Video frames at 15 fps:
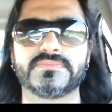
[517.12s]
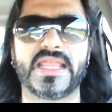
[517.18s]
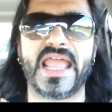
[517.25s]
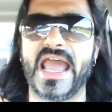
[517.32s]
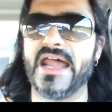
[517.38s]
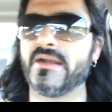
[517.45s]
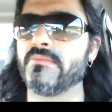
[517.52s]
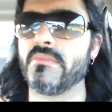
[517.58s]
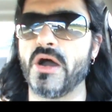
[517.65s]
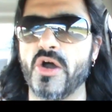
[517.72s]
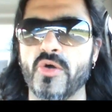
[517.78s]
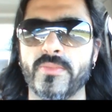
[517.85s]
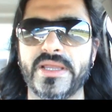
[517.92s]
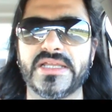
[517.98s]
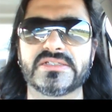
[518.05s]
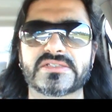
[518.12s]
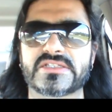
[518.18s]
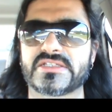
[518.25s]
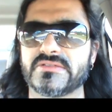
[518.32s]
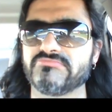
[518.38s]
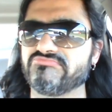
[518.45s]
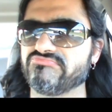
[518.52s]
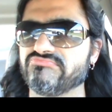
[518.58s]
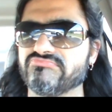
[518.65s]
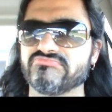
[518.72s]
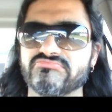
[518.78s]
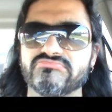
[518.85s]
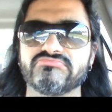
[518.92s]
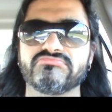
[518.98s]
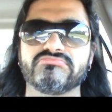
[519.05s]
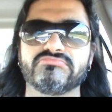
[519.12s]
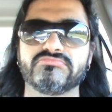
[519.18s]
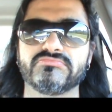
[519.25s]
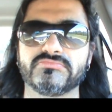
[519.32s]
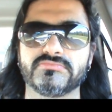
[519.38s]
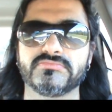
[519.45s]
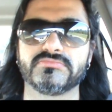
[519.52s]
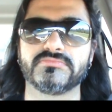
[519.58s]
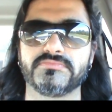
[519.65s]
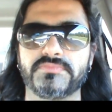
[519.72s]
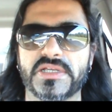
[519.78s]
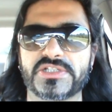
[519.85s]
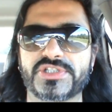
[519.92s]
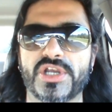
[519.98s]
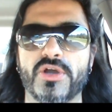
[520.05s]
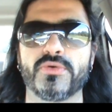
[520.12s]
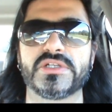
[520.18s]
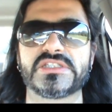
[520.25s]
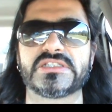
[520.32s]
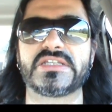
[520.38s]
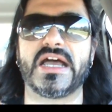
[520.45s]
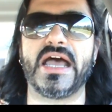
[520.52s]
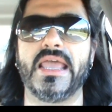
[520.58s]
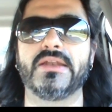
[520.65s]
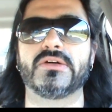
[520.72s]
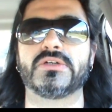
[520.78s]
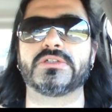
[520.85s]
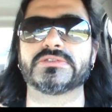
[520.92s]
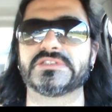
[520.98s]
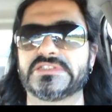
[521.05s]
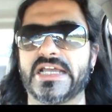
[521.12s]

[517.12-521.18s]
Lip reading: They had a moment. Big Show wins a title.